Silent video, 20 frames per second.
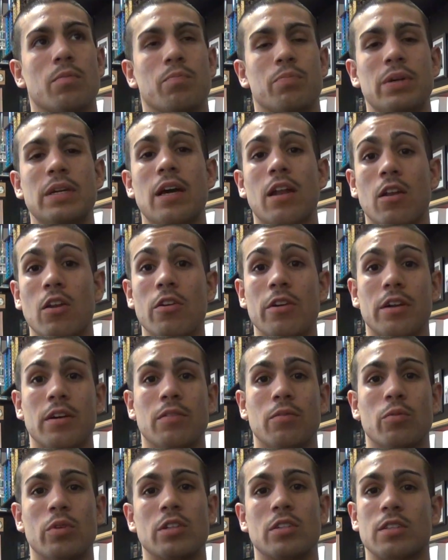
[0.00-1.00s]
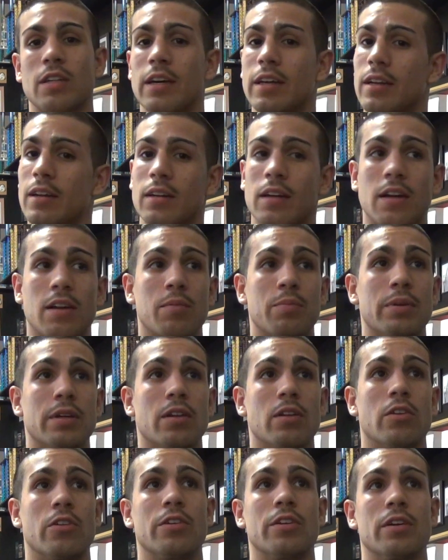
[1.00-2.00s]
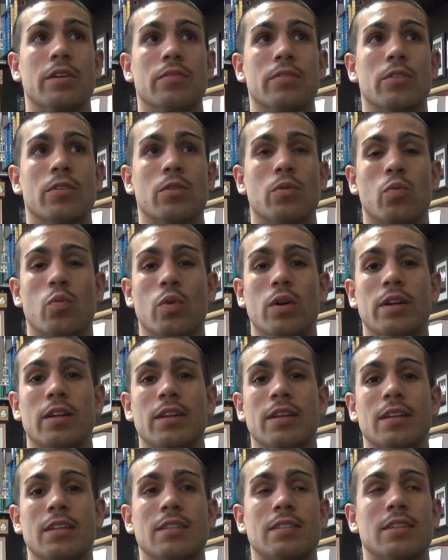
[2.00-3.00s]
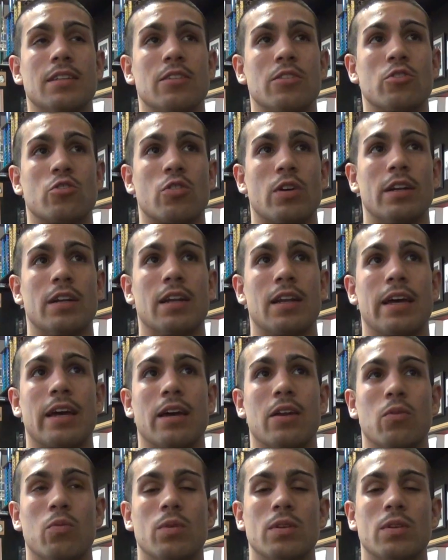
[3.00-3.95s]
be alert of, which side I got to be alert of, or what it is that they're trying to land.